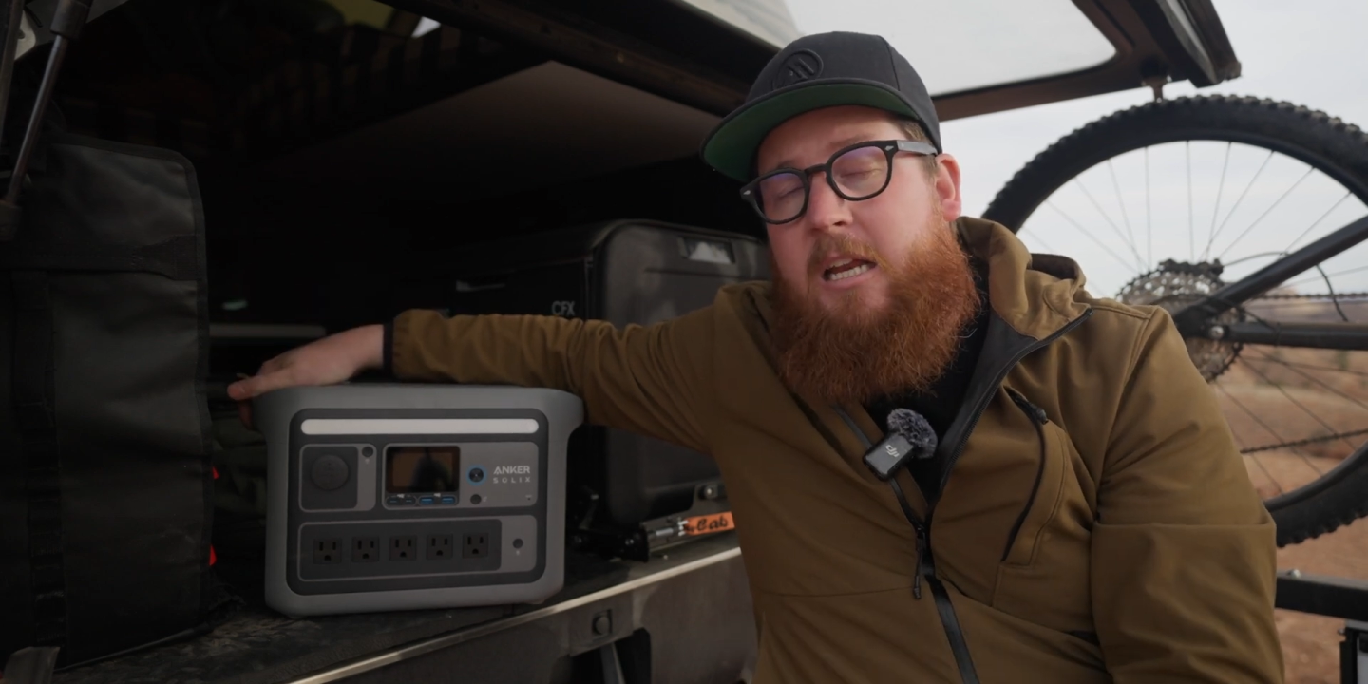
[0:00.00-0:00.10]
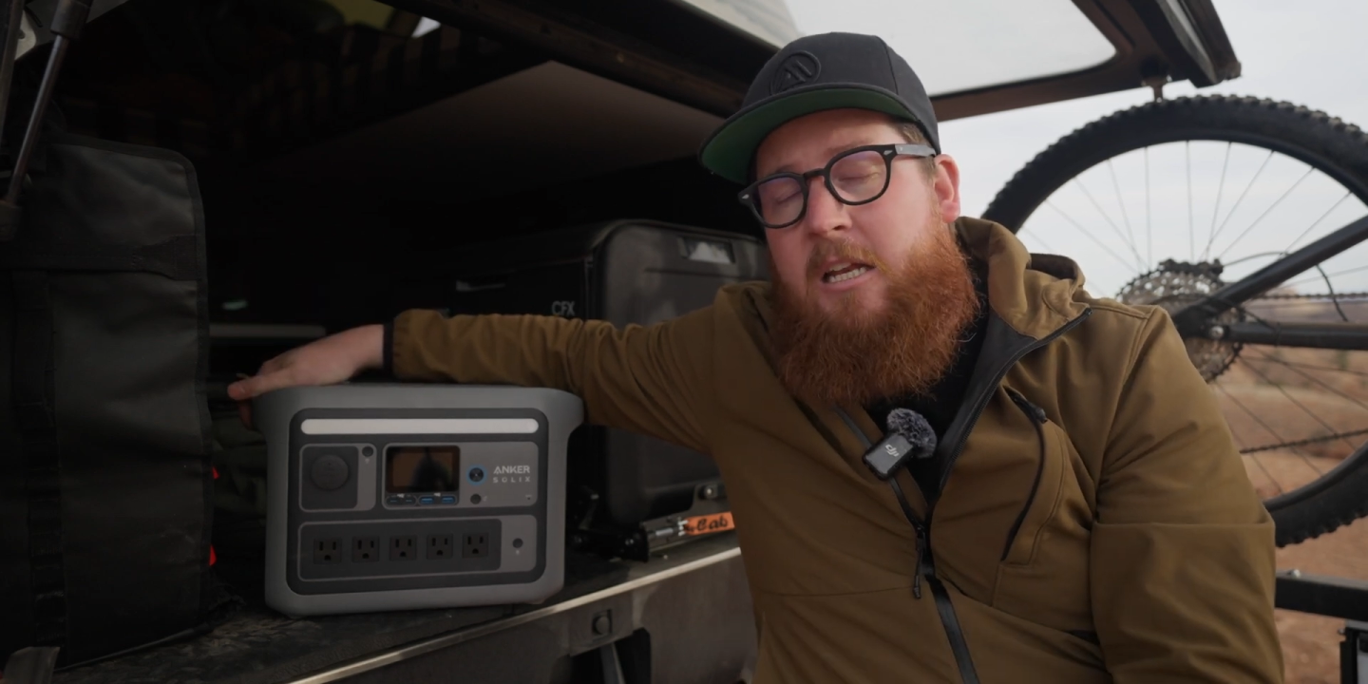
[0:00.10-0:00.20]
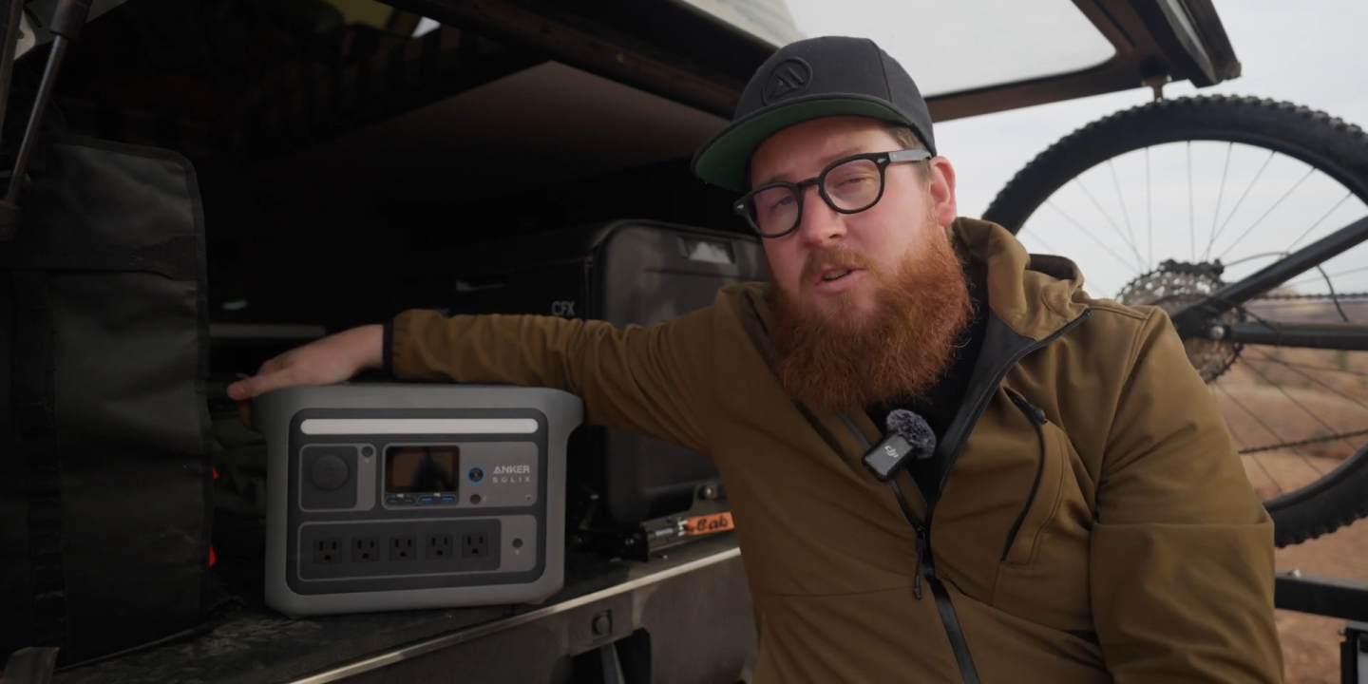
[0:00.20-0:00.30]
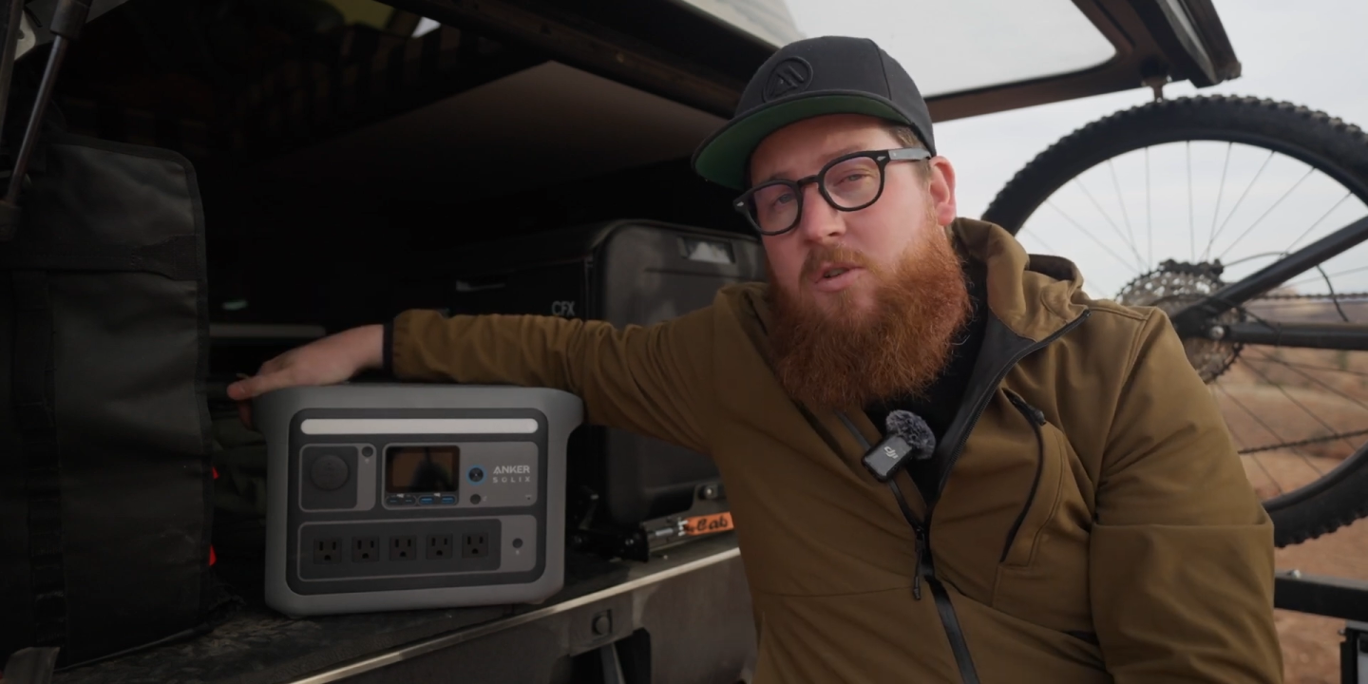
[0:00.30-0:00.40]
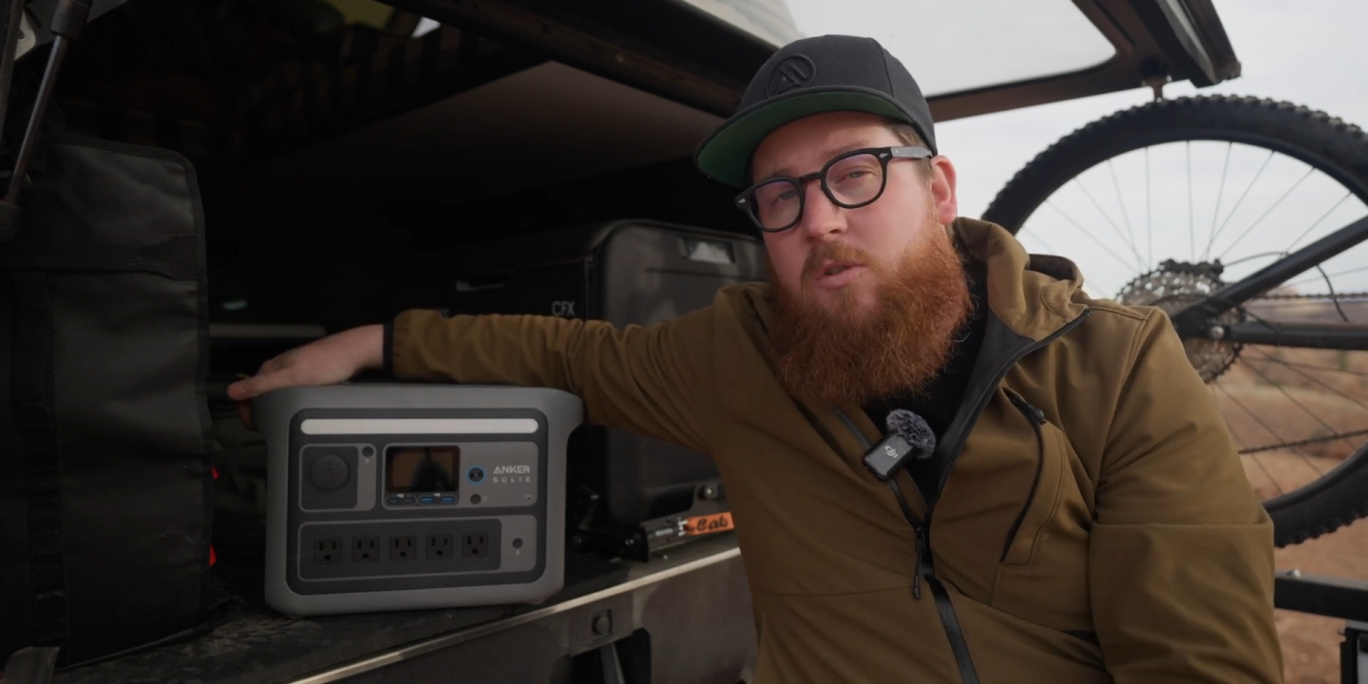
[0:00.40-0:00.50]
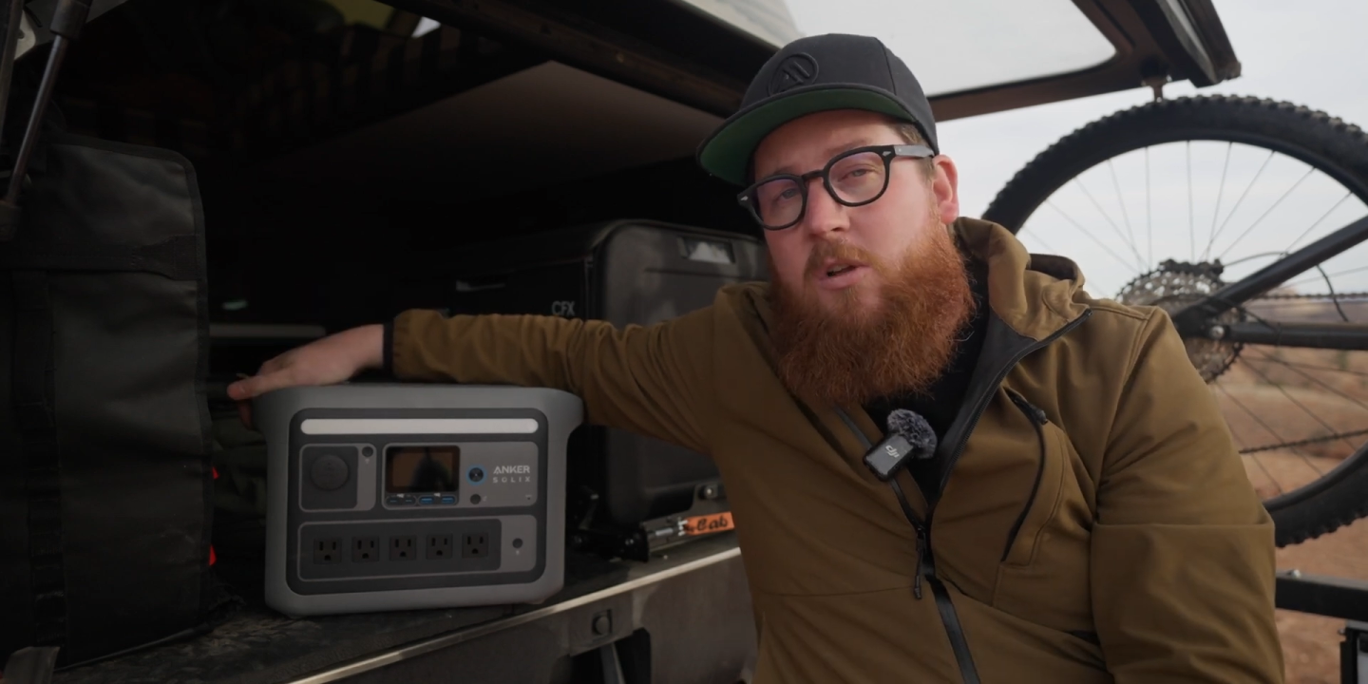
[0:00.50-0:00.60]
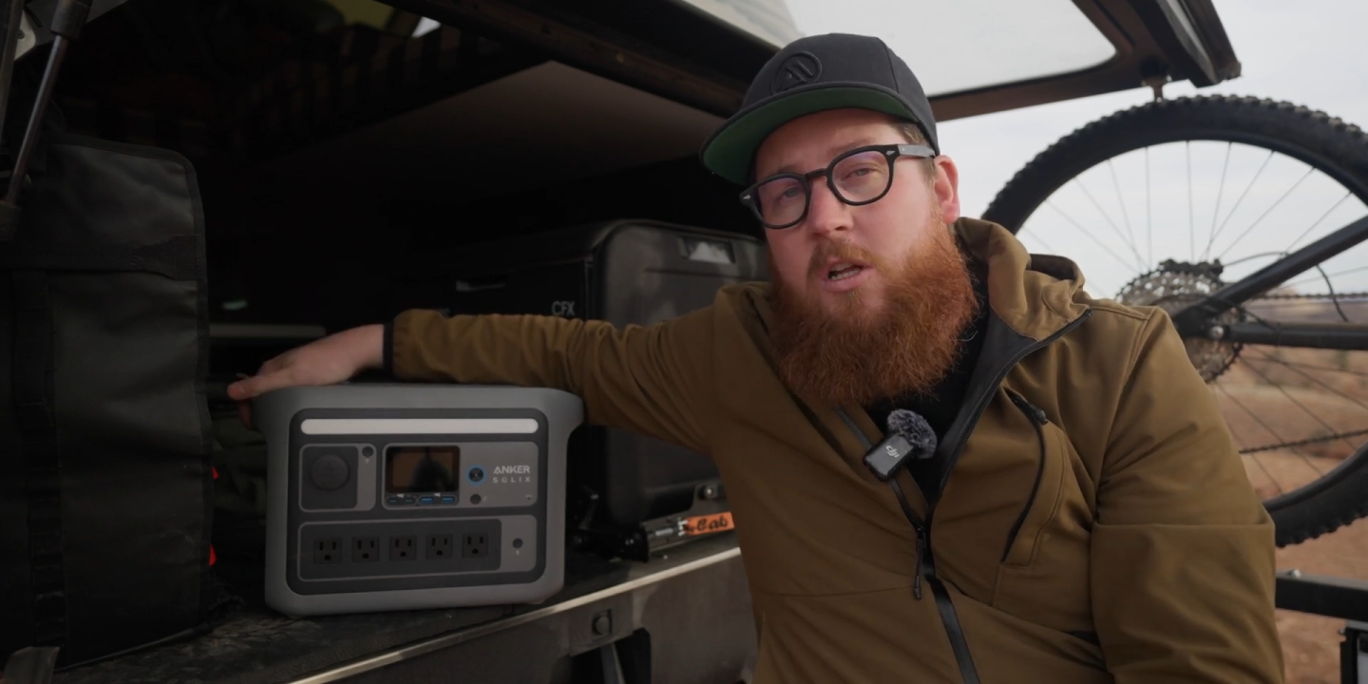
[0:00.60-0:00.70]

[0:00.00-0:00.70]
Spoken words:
internal